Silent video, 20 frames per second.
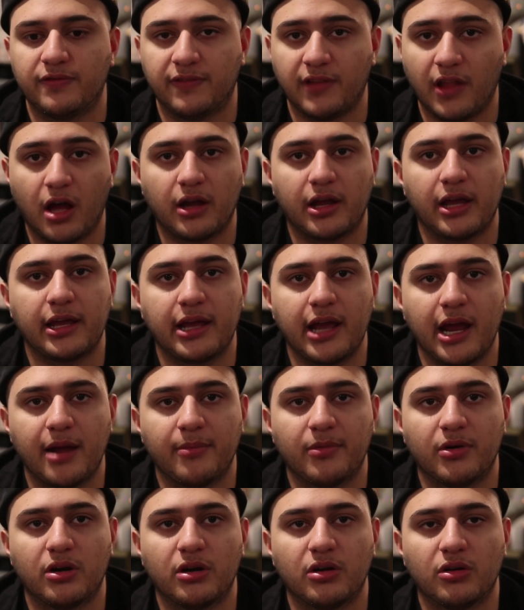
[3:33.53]
vlogging
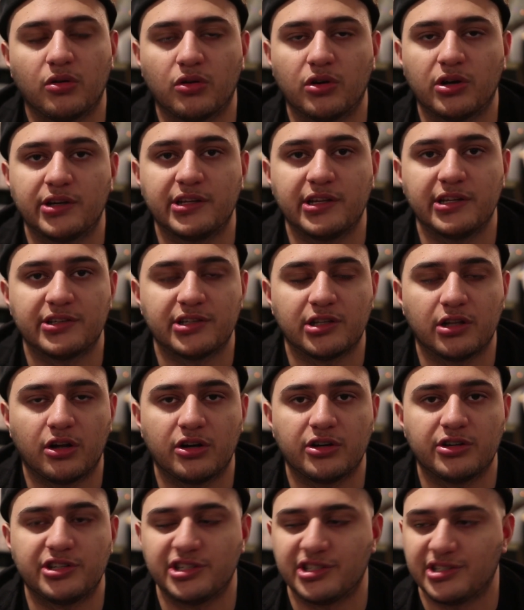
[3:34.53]
camera or
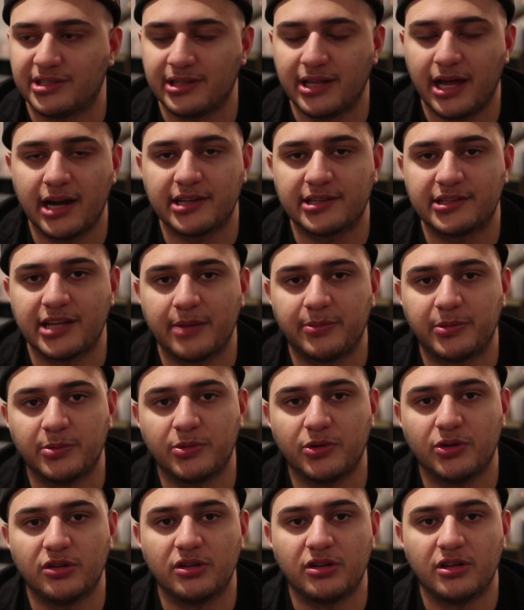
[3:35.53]
DSLR is just not
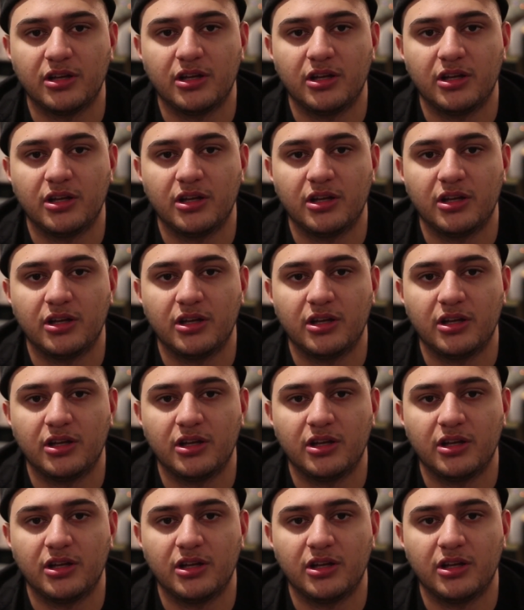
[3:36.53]
acceptable.